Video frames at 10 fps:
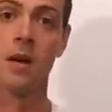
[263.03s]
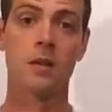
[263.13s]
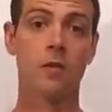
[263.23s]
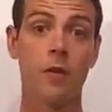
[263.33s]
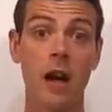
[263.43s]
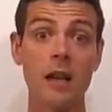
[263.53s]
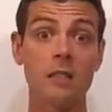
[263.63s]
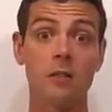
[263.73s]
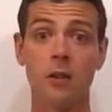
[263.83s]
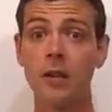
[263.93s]
So if you guys
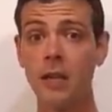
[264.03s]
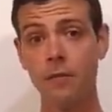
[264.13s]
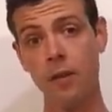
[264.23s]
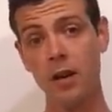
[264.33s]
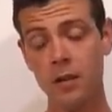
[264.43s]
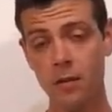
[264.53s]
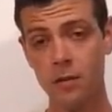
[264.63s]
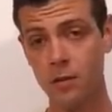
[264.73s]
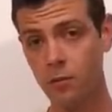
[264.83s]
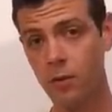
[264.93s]
are looking for any of those
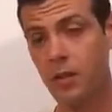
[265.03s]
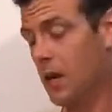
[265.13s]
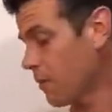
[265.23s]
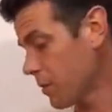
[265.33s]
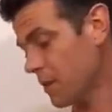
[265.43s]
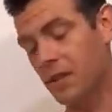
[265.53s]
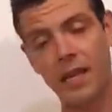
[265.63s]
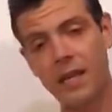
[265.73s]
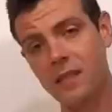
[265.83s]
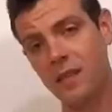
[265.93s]
tools, I'll put the
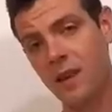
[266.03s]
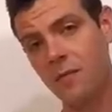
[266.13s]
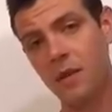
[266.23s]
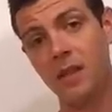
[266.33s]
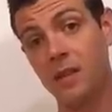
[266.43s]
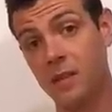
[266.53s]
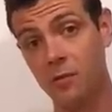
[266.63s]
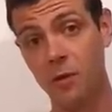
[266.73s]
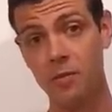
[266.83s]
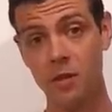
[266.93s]
links to them in the
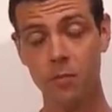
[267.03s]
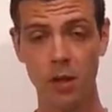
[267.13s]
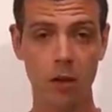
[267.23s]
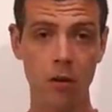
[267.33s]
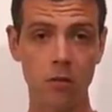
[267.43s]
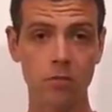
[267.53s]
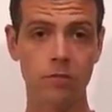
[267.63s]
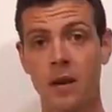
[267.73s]
description below.